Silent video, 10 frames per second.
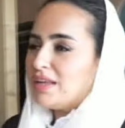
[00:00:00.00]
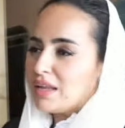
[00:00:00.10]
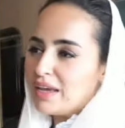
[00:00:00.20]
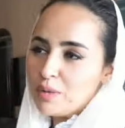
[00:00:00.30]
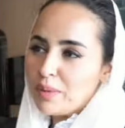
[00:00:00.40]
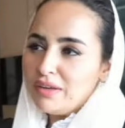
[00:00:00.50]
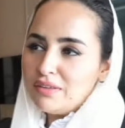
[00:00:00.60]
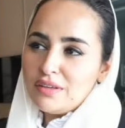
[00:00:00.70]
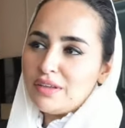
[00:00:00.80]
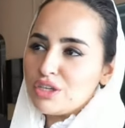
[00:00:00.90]
any
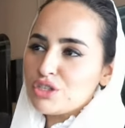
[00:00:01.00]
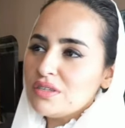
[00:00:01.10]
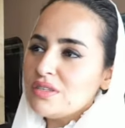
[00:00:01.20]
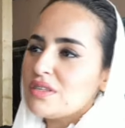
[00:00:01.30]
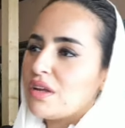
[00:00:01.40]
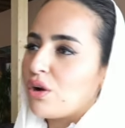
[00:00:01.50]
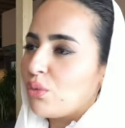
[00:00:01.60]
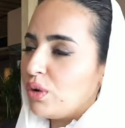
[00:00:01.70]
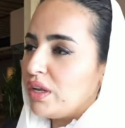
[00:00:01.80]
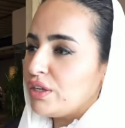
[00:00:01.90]
like-minded nations
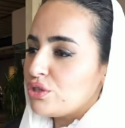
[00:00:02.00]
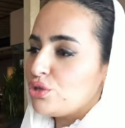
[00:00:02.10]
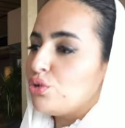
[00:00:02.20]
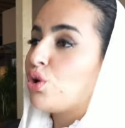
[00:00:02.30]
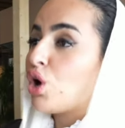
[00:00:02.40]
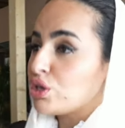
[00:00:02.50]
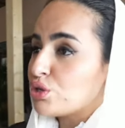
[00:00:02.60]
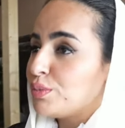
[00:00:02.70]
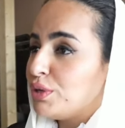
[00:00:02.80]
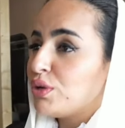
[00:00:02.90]
that are willing to
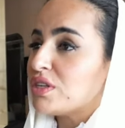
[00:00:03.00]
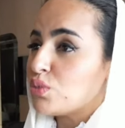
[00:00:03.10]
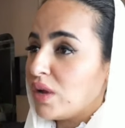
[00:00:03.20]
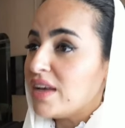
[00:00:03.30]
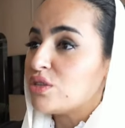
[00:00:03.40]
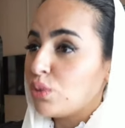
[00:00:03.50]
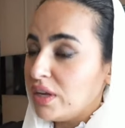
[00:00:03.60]
contribute as well